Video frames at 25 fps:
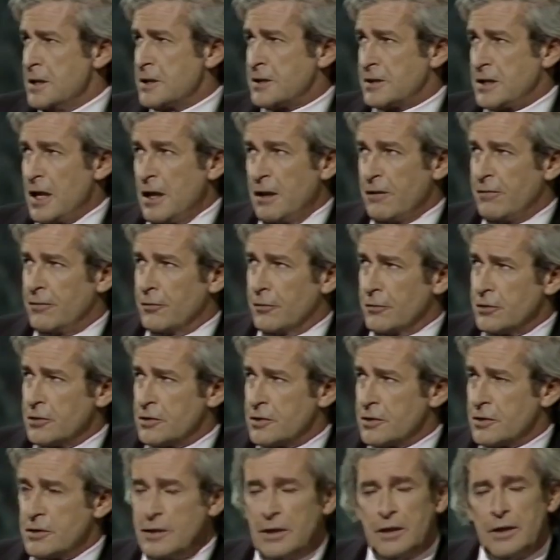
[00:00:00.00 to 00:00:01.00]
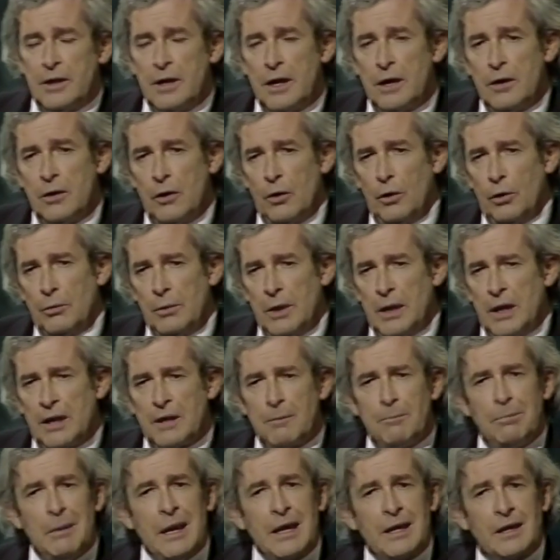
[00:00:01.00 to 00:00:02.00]
telephone used to sit in our hallway like
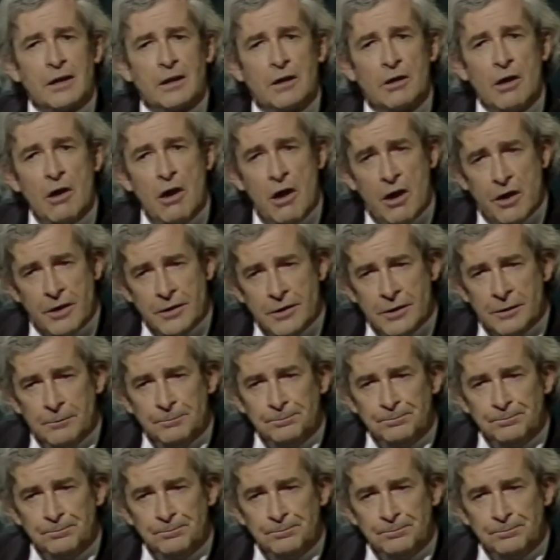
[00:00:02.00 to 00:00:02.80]
a black god.